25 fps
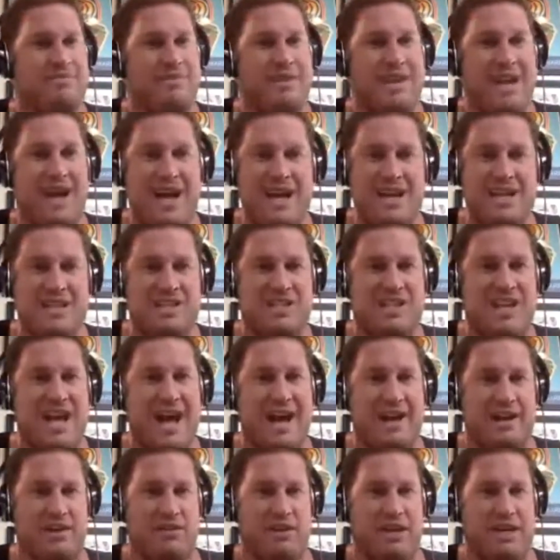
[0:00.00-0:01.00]
kind of
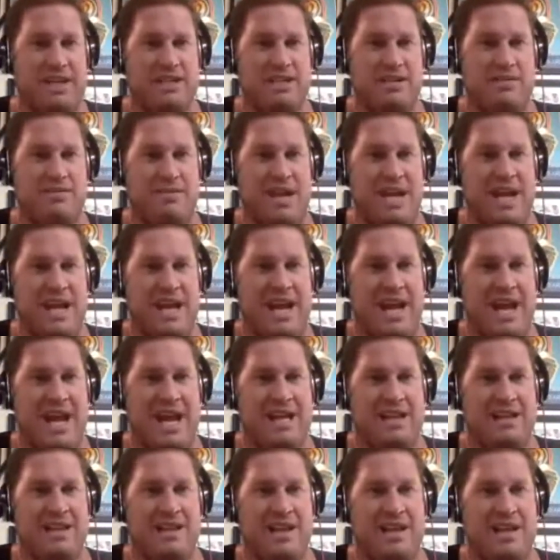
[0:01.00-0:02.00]
staggering to me.
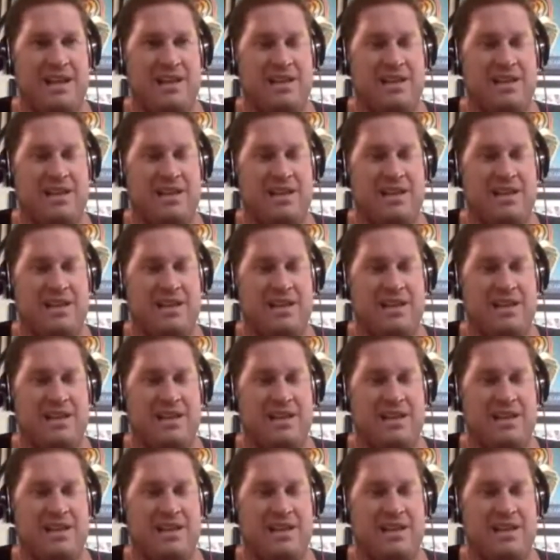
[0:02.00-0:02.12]
And